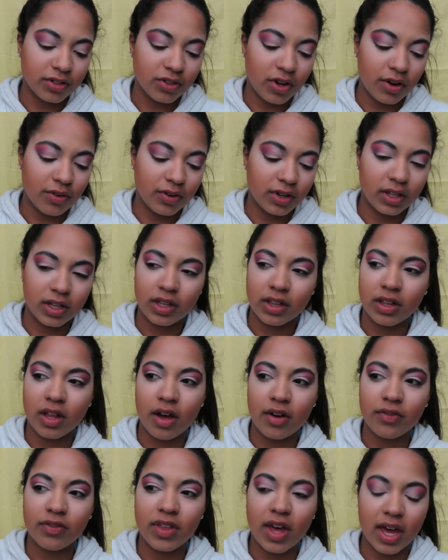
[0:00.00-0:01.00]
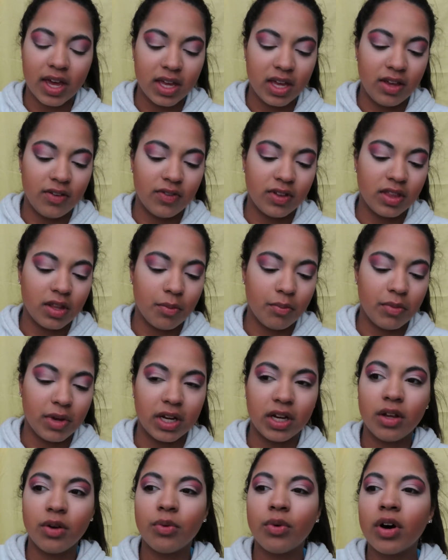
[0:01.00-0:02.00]
So I really love that even the
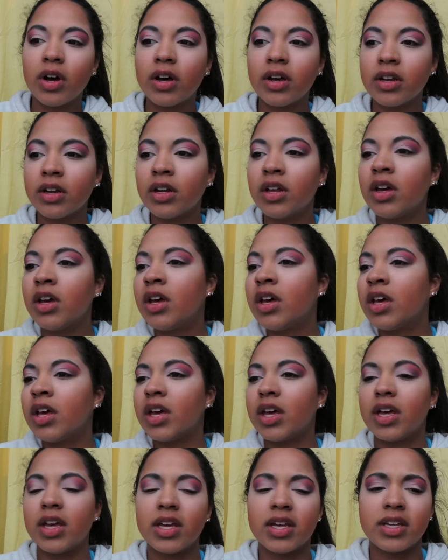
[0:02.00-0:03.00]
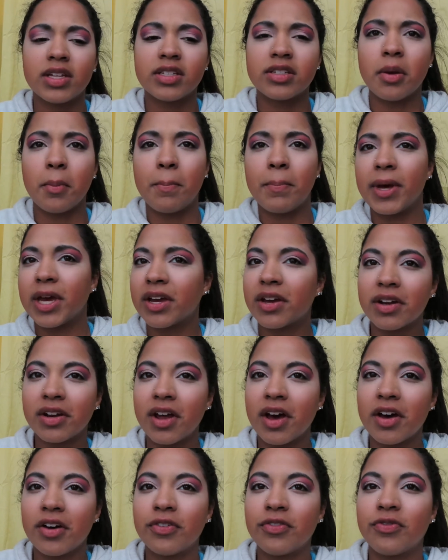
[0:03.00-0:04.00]
mini one is big
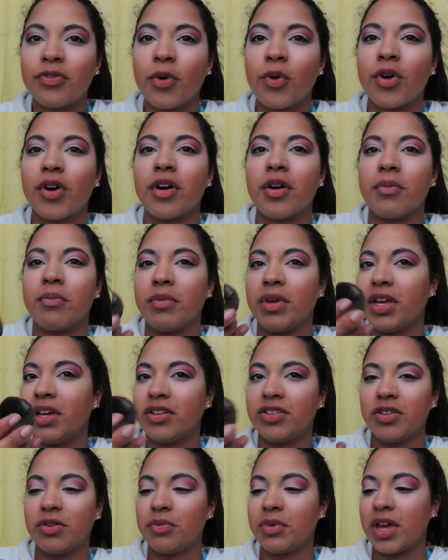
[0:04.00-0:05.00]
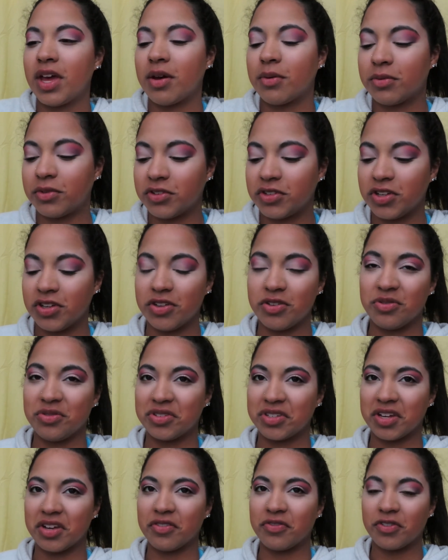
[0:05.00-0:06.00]
enough for me to be able to
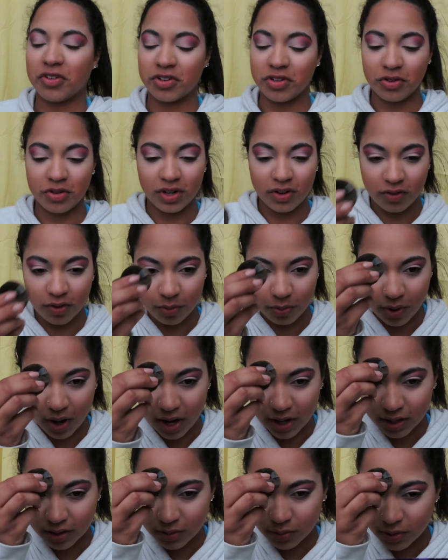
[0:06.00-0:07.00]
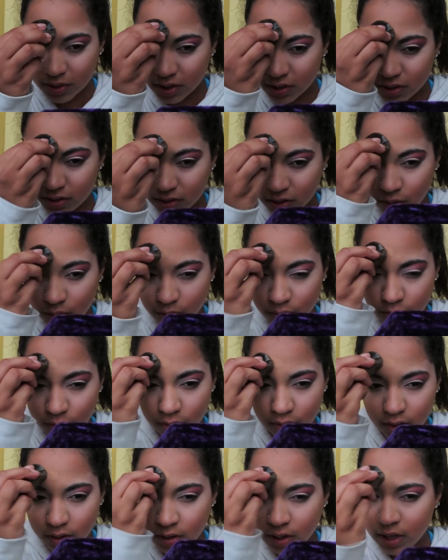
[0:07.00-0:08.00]
use it for 2 different products, which is so
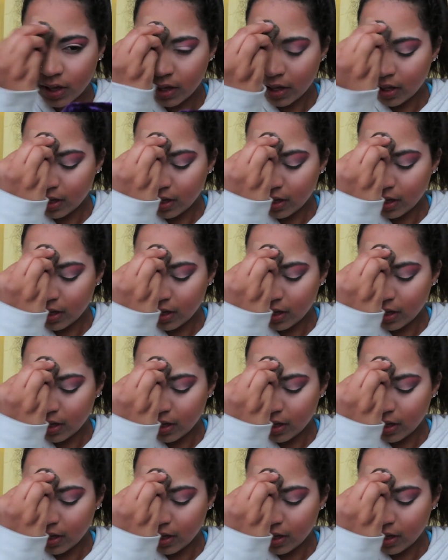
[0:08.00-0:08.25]
cool.